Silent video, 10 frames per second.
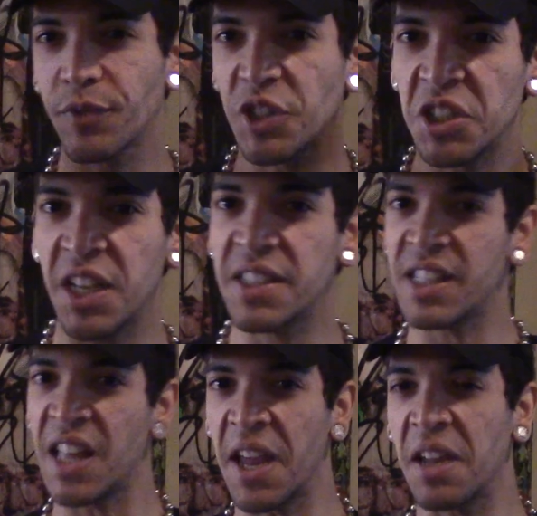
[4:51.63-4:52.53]
Just
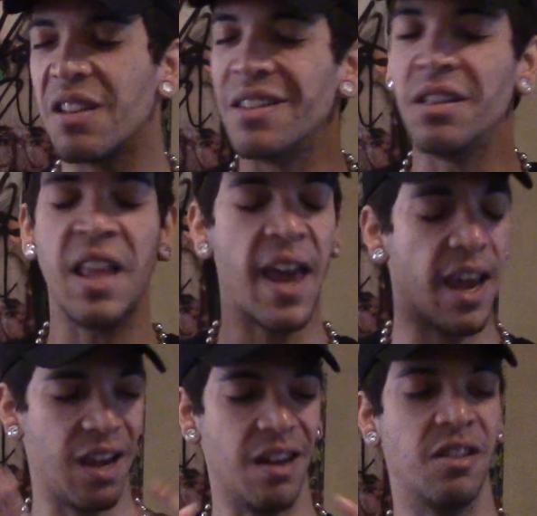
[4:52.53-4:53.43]
like
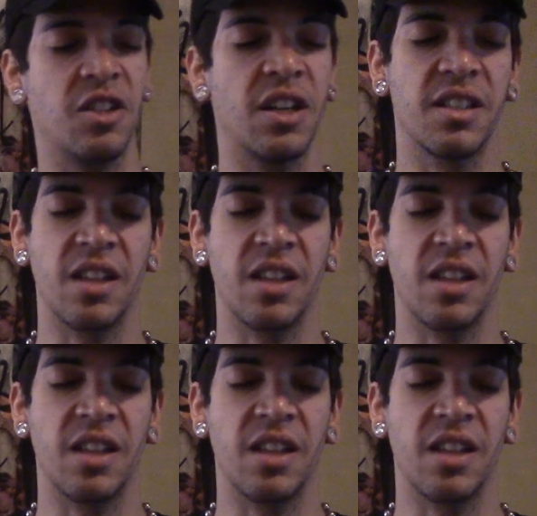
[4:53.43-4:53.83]
Lay, just